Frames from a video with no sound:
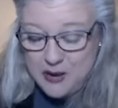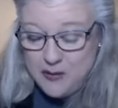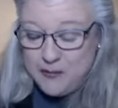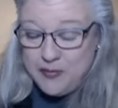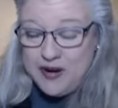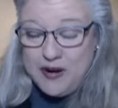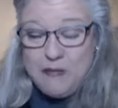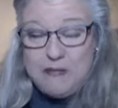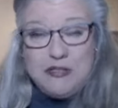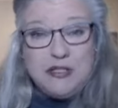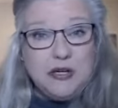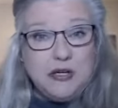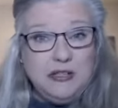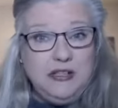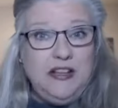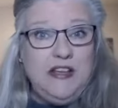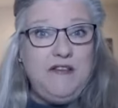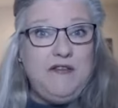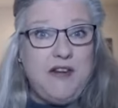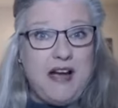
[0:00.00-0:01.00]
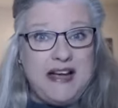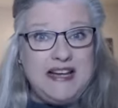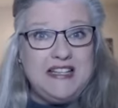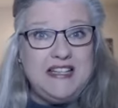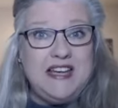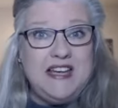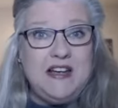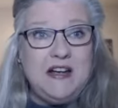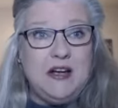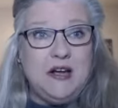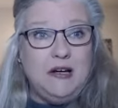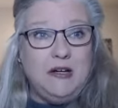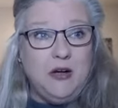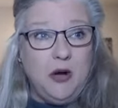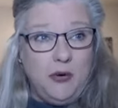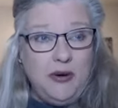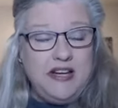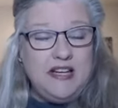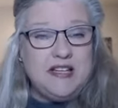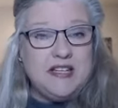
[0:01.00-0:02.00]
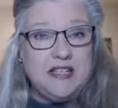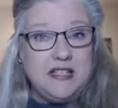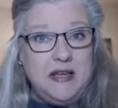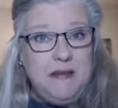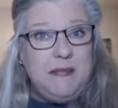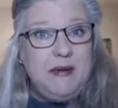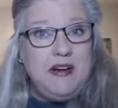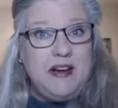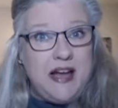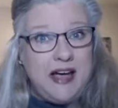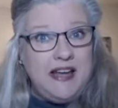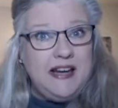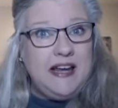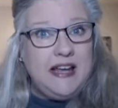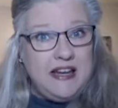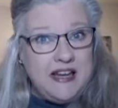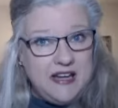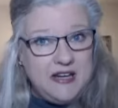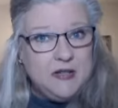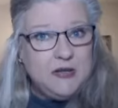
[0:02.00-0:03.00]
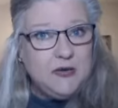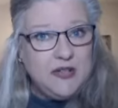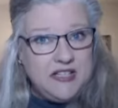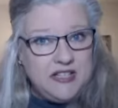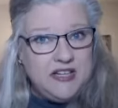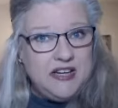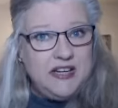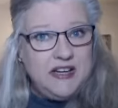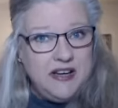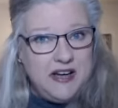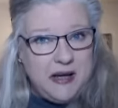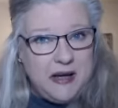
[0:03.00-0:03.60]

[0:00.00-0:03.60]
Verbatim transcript: but I'm certainly finding going to sleep at night an interesting